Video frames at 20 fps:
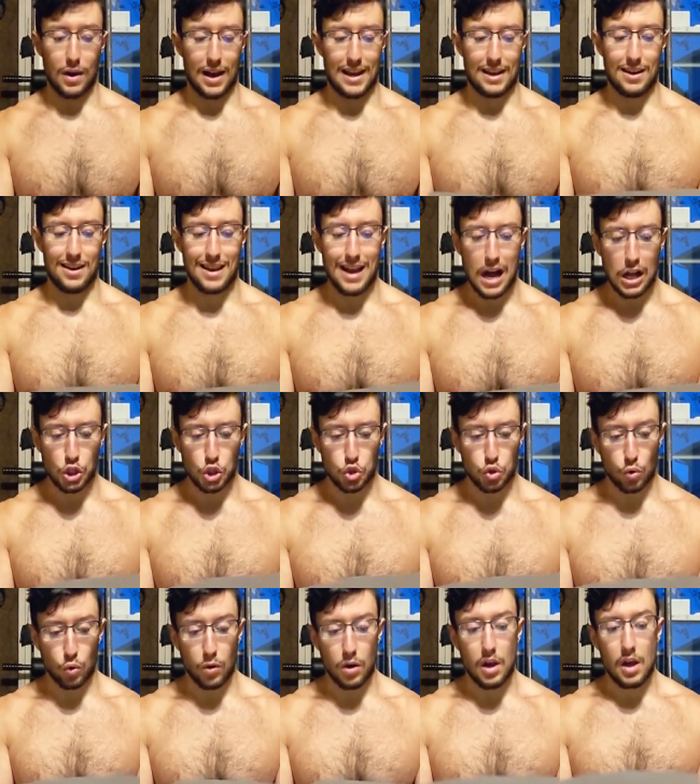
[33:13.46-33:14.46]
and
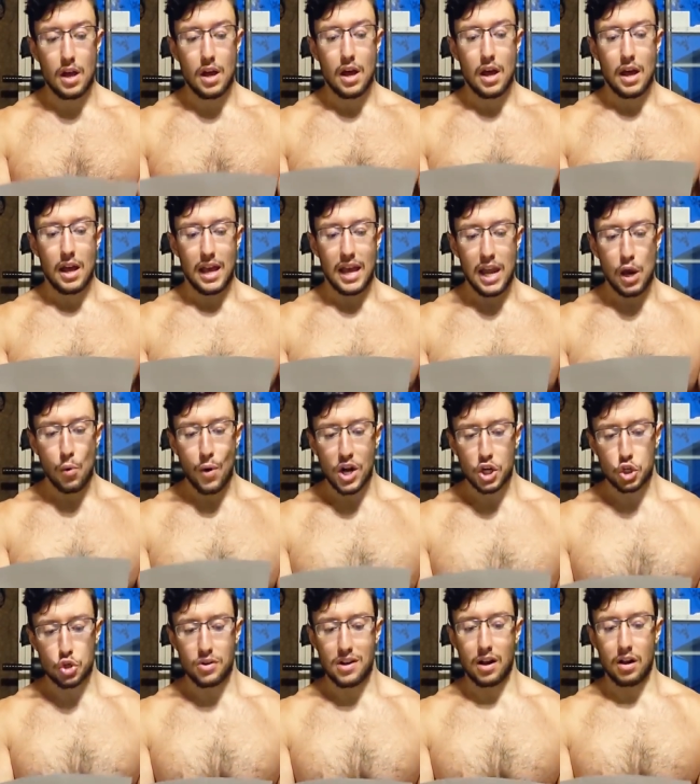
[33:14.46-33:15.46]
natural
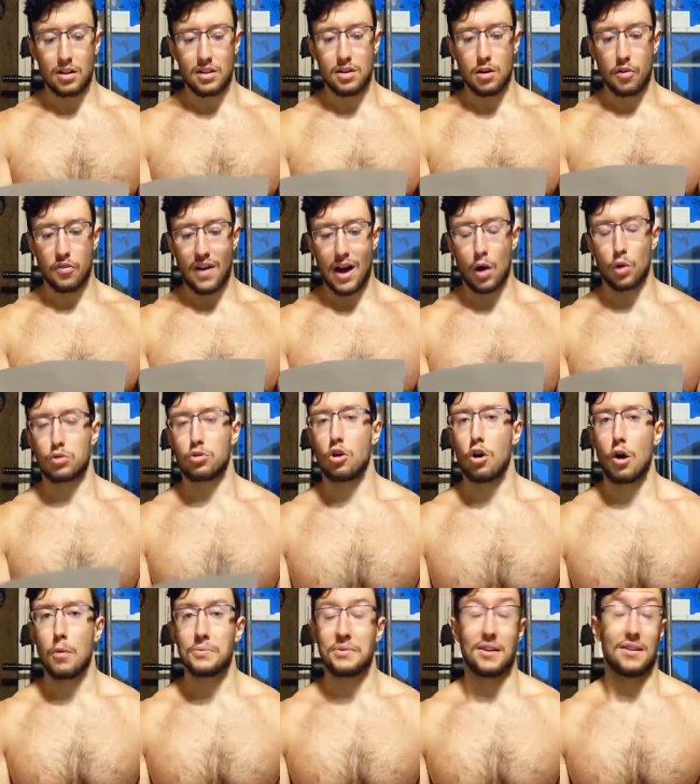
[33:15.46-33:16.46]
irrationality of
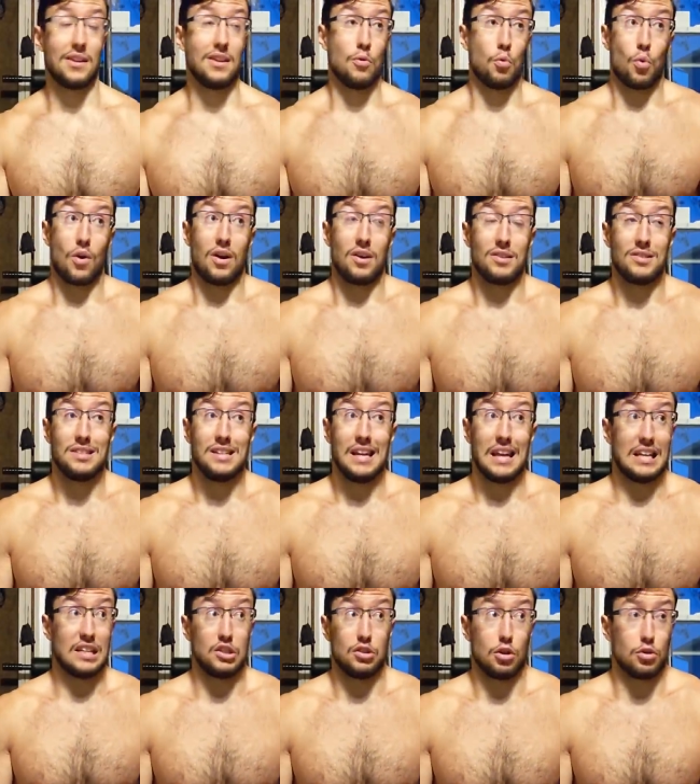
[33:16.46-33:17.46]
outcomes that in reality
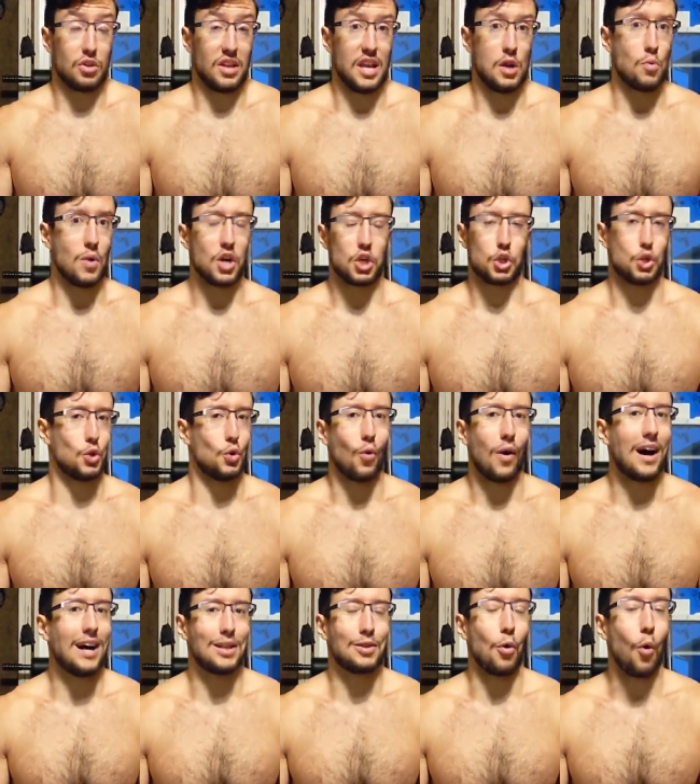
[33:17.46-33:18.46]
is not
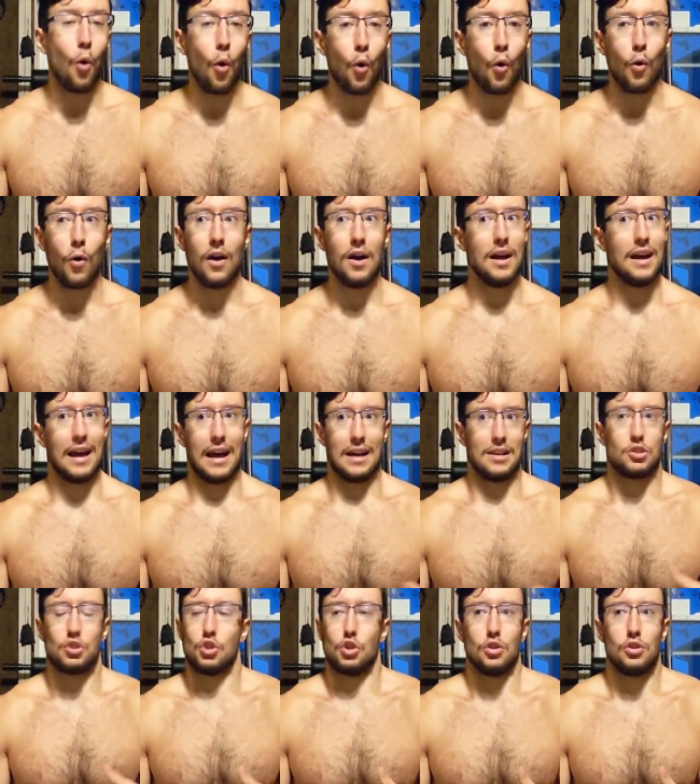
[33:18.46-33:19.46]
irrational at all.
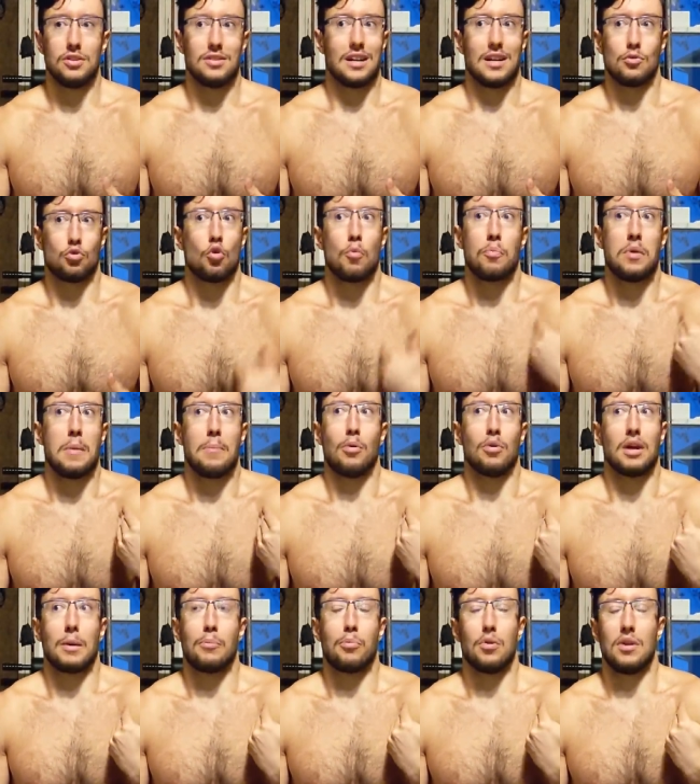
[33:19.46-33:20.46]
It's just that the
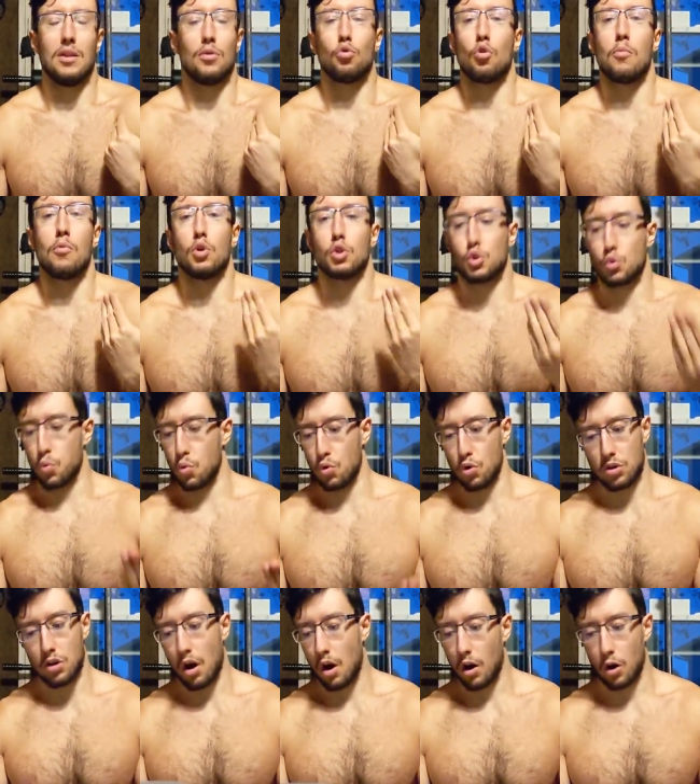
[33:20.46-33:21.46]
people that put in the most
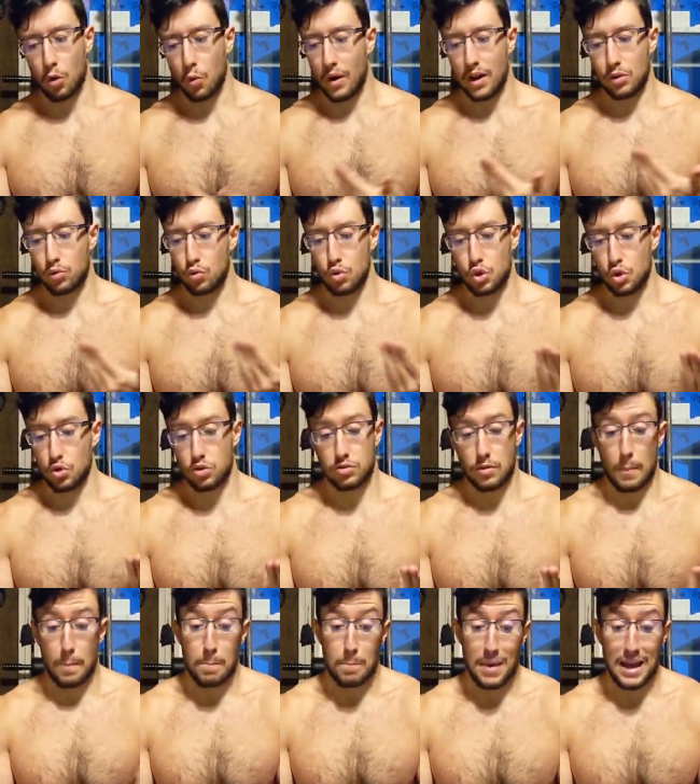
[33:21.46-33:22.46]
work are going to just
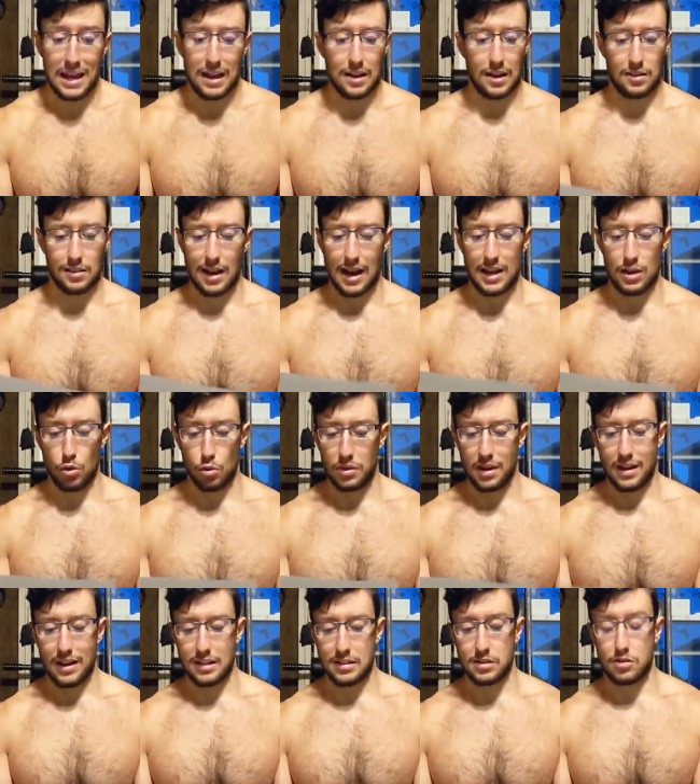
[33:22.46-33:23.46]
make it. I know
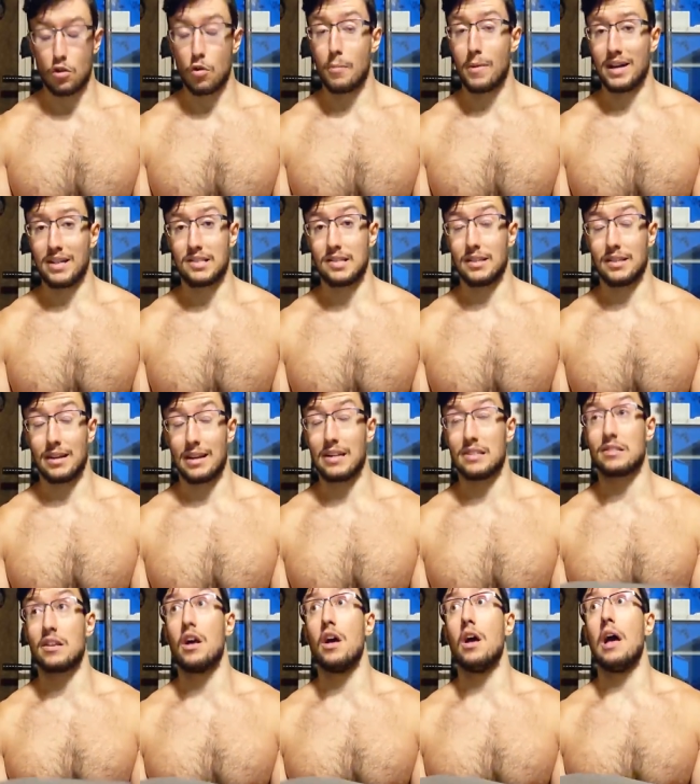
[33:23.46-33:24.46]
that it's a mindset that
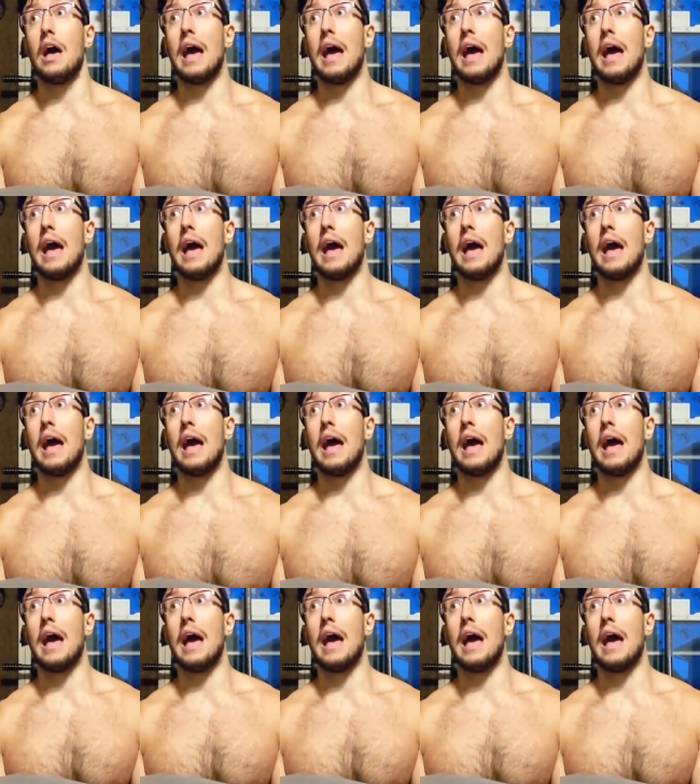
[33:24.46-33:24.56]
is